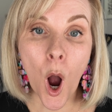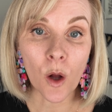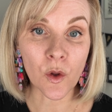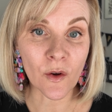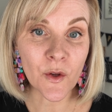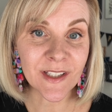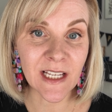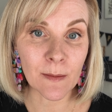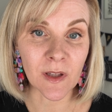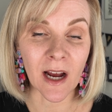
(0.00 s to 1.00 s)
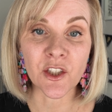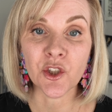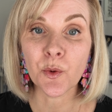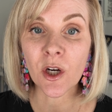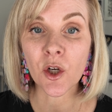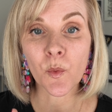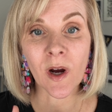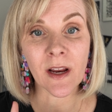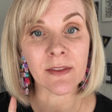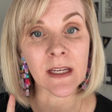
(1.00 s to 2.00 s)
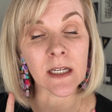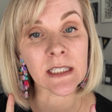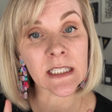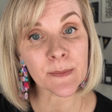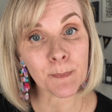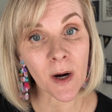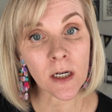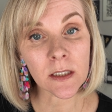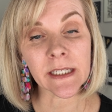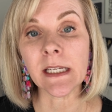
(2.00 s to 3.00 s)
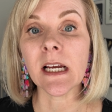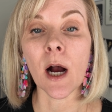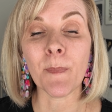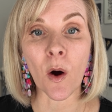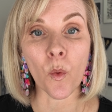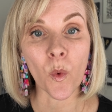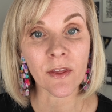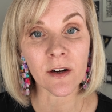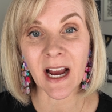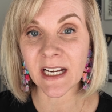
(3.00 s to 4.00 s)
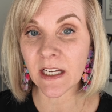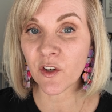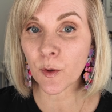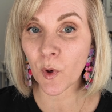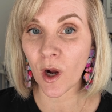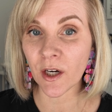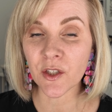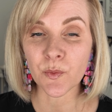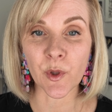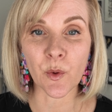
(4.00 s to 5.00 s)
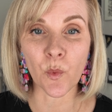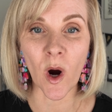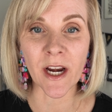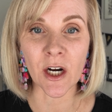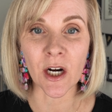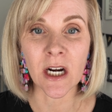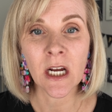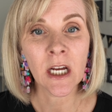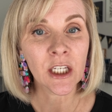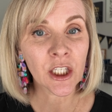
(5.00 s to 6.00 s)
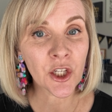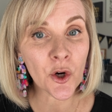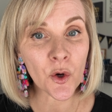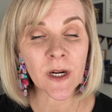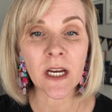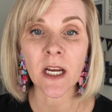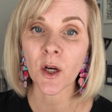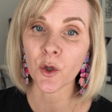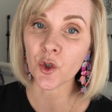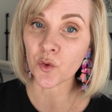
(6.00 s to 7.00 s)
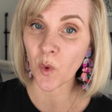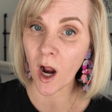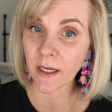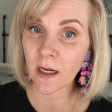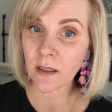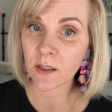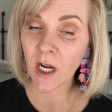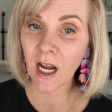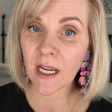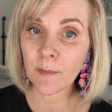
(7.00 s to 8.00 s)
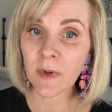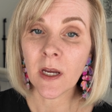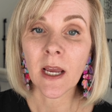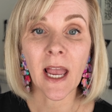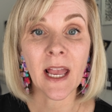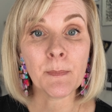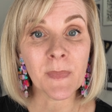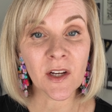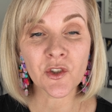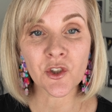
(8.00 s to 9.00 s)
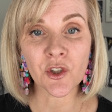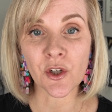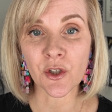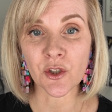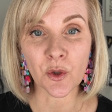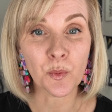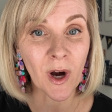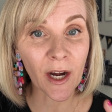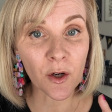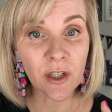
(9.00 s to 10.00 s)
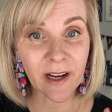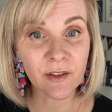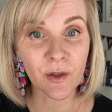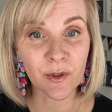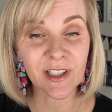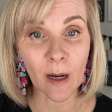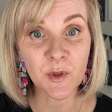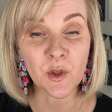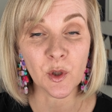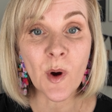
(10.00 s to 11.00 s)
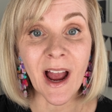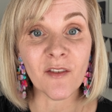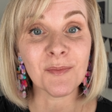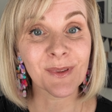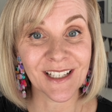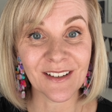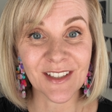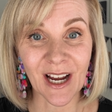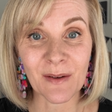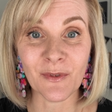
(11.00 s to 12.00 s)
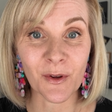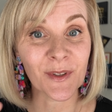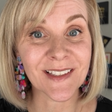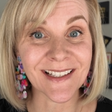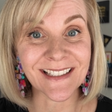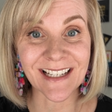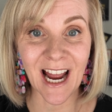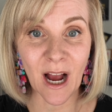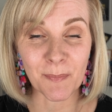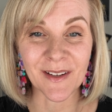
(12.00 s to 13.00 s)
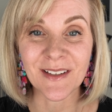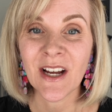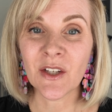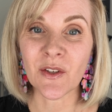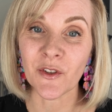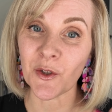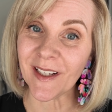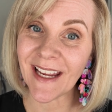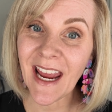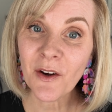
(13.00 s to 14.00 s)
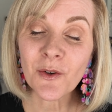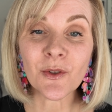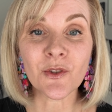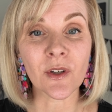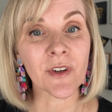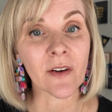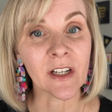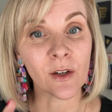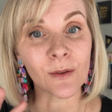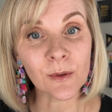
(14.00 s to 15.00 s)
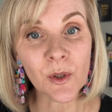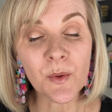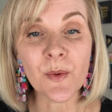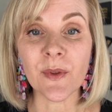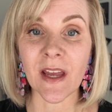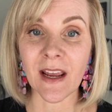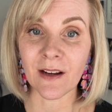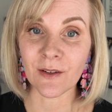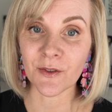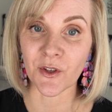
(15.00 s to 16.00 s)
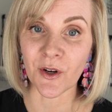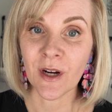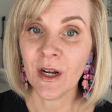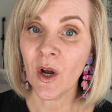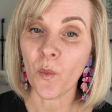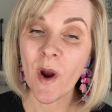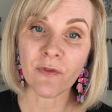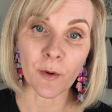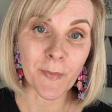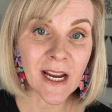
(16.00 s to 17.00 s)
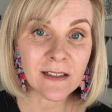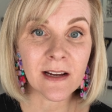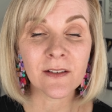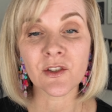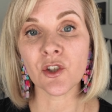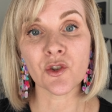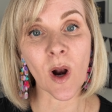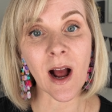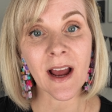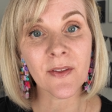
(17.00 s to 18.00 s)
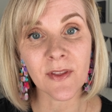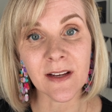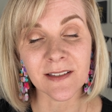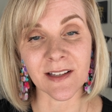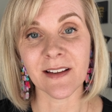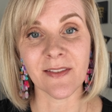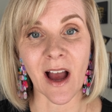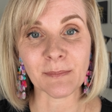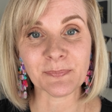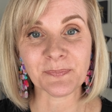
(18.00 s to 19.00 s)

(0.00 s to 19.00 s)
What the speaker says: Along those same lines, you are going to want to think smartly about whether any of your products require curing or drying time, and make sure to prioritize those steps so you have plenty of time for those things to happen. So if you're doing candles or if you're having to glue things or wait for paintings to dry, things like that.